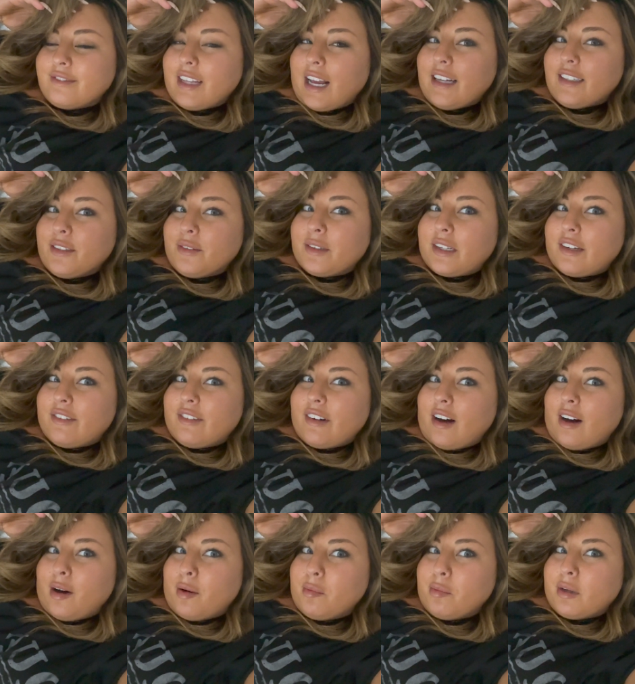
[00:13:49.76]
I don't give
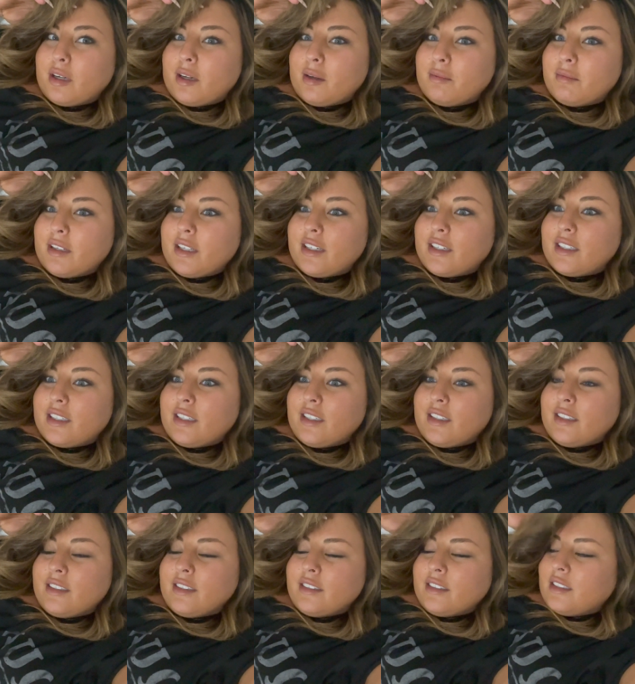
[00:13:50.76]
up, but I'm like
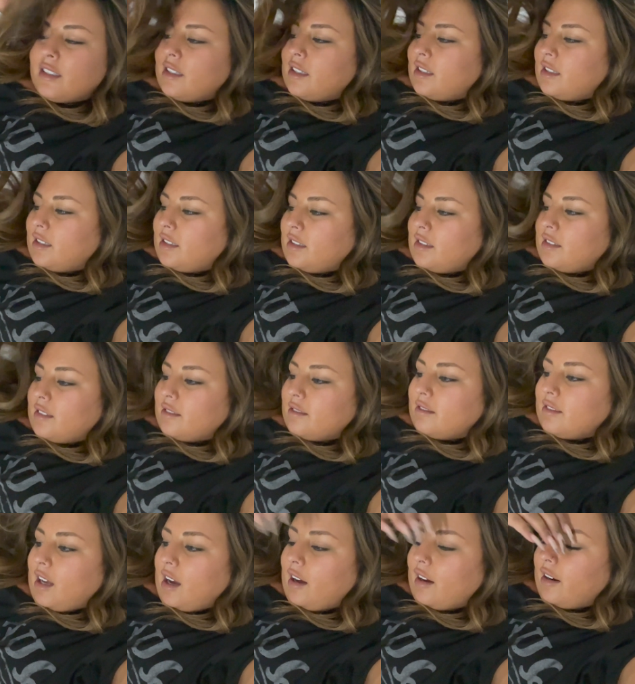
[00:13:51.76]

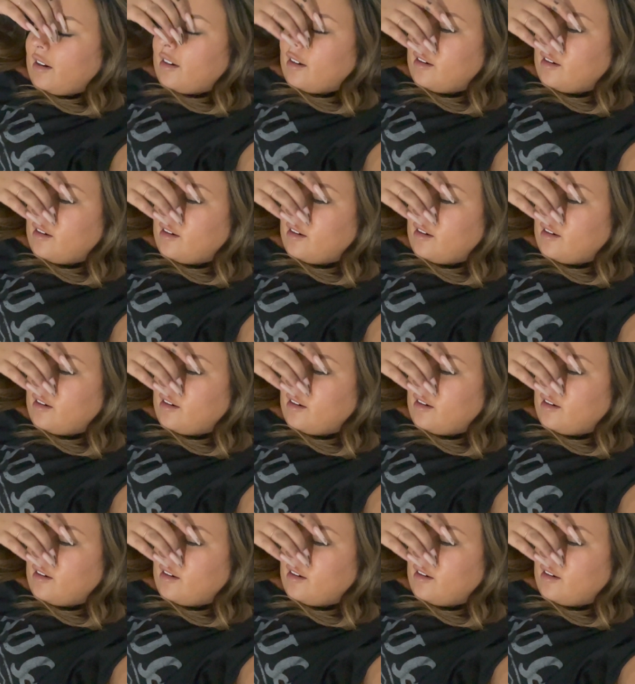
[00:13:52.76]
tired